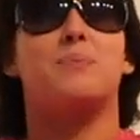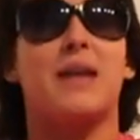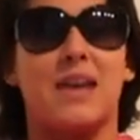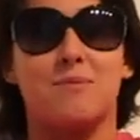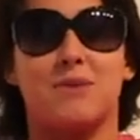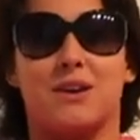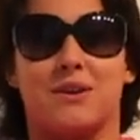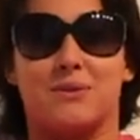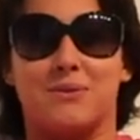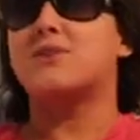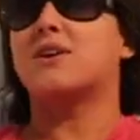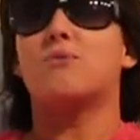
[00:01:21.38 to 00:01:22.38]
I blame you.
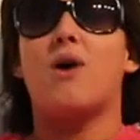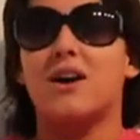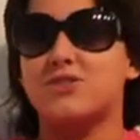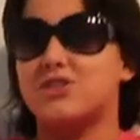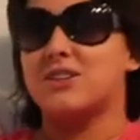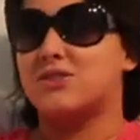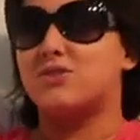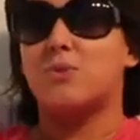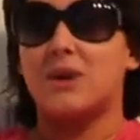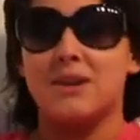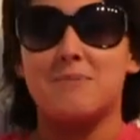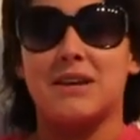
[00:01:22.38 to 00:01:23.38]
You can watch this
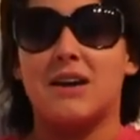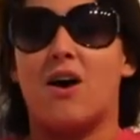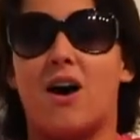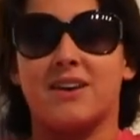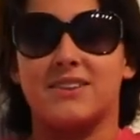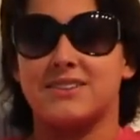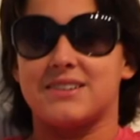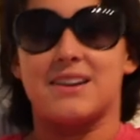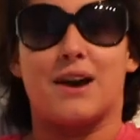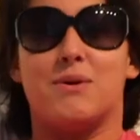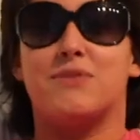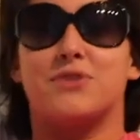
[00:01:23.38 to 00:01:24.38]
20 minute odyssey
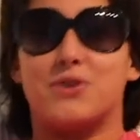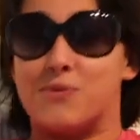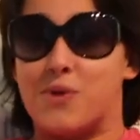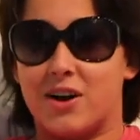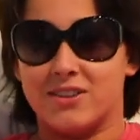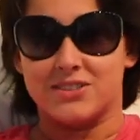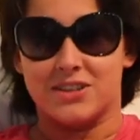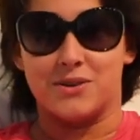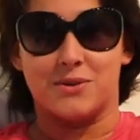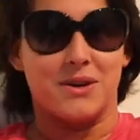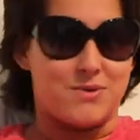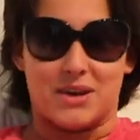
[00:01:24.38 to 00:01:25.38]
however you want
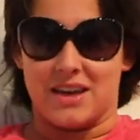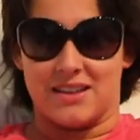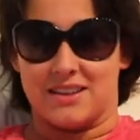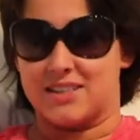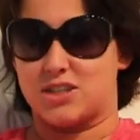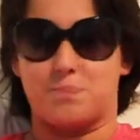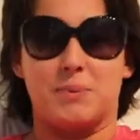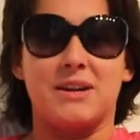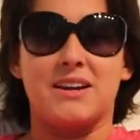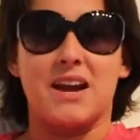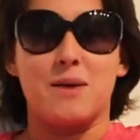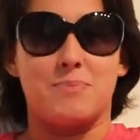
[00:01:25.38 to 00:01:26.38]
to. You can
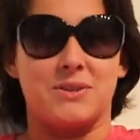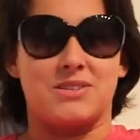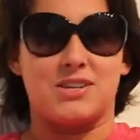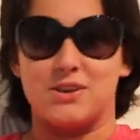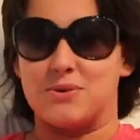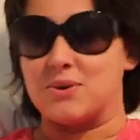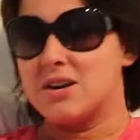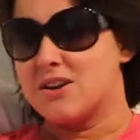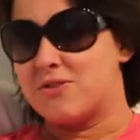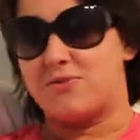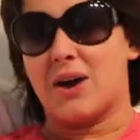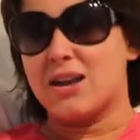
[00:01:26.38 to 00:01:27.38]
split it up into
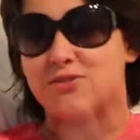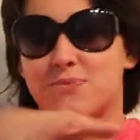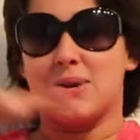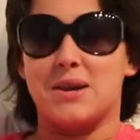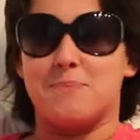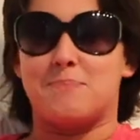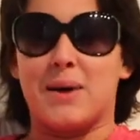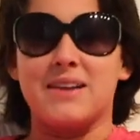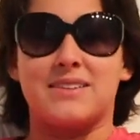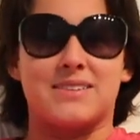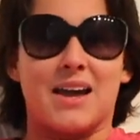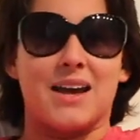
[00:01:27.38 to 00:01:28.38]
five minute
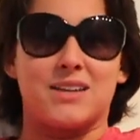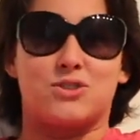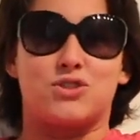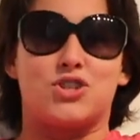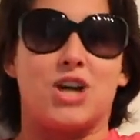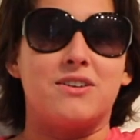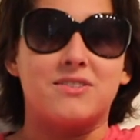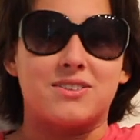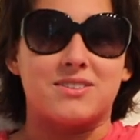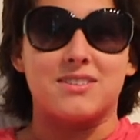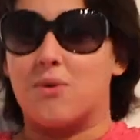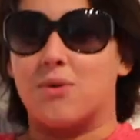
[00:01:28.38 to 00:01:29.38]
bite sized
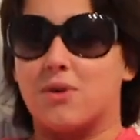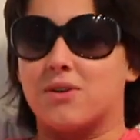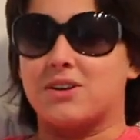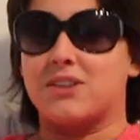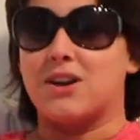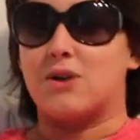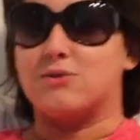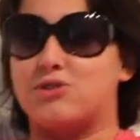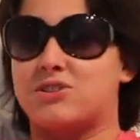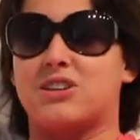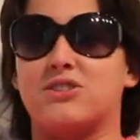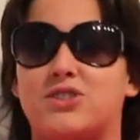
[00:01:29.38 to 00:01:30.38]
chunks or, you know,
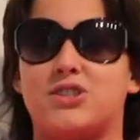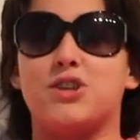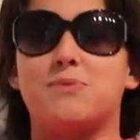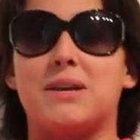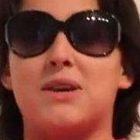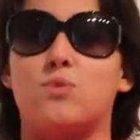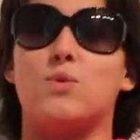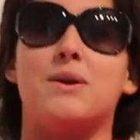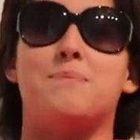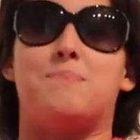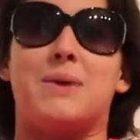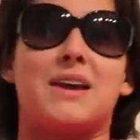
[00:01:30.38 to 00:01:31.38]
just consume it in
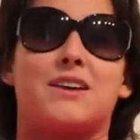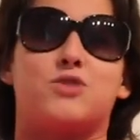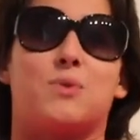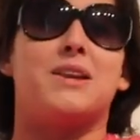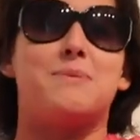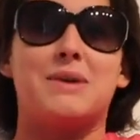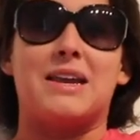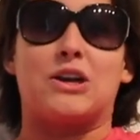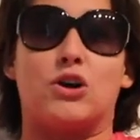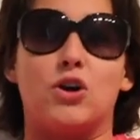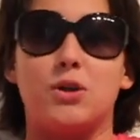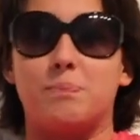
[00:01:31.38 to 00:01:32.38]
one big 20
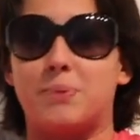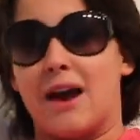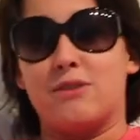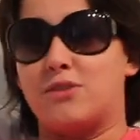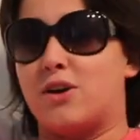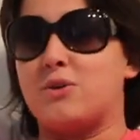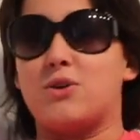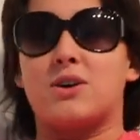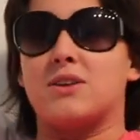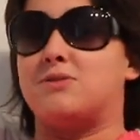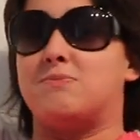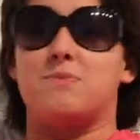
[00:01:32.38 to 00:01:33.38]
minute gulp. I don't know. You
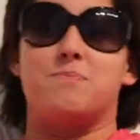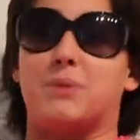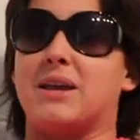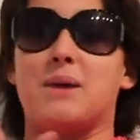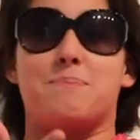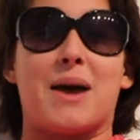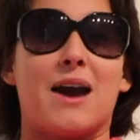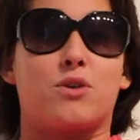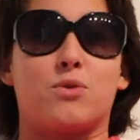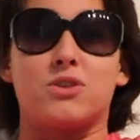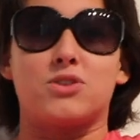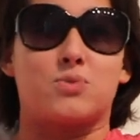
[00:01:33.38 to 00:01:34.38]
could play it
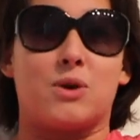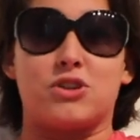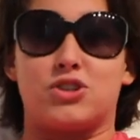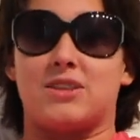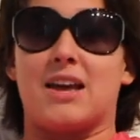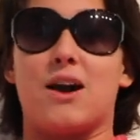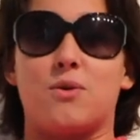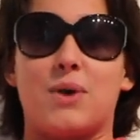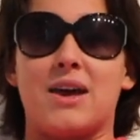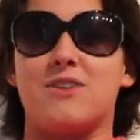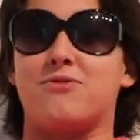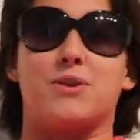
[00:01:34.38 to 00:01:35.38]
backwards, watch it that
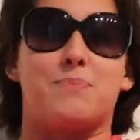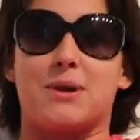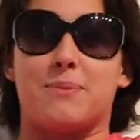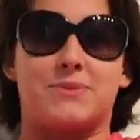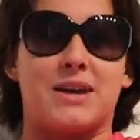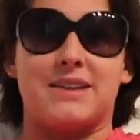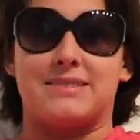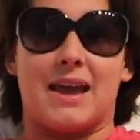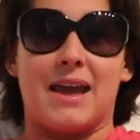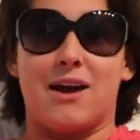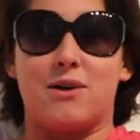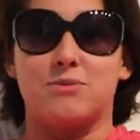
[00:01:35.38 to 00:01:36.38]
way, flip it upside
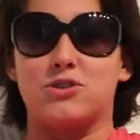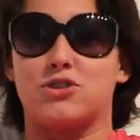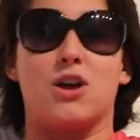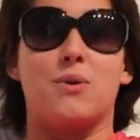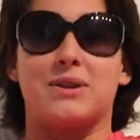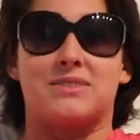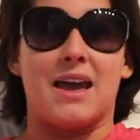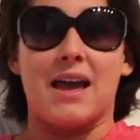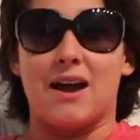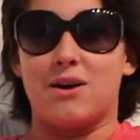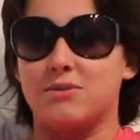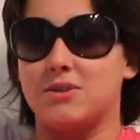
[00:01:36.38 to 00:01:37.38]
down, slow it
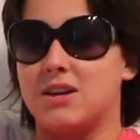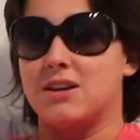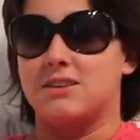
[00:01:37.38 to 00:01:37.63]
down,